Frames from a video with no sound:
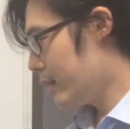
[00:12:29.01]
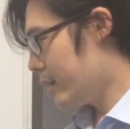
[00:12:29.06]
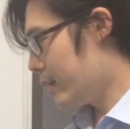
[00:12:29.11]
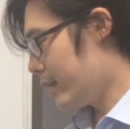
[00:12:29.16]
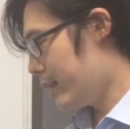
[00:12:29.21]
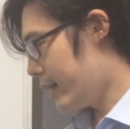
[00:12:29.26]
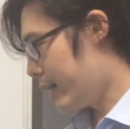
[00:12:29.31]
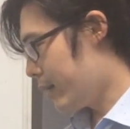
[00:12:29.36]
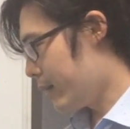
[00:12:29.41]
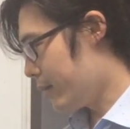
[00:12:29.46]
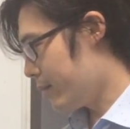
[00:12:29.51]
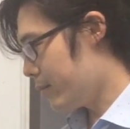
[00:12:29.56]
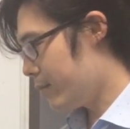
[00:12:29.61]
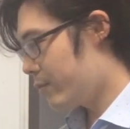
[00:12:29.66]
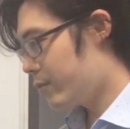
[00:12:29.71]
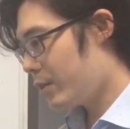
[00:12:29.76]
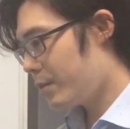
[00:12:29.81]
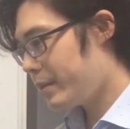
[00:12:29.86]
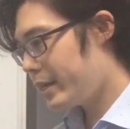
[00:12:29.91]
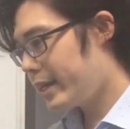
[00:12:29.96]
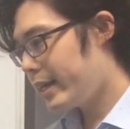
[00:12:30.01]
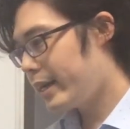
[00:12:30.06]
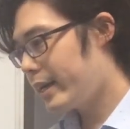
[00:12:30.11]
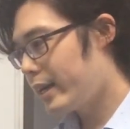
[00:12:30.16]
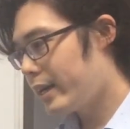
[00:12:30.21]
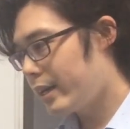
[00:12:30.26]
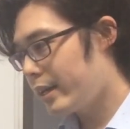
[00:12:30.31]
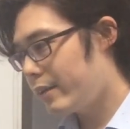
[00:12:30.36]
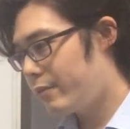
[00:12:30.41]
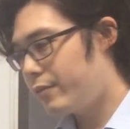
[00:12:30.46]
Now, from
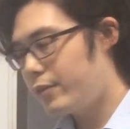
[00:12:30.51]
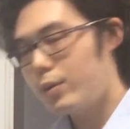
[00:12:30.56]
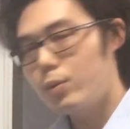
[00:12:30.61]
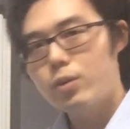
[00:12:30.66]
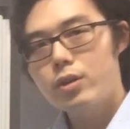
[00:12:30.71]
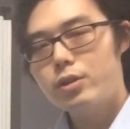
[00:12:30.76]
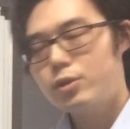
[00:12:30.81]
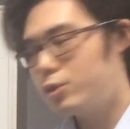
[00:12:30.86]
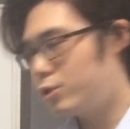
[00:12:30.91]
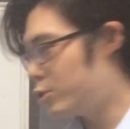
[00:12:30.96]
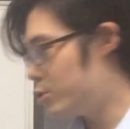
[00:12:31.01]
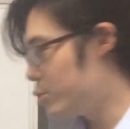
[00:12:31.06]
here, if you wanted to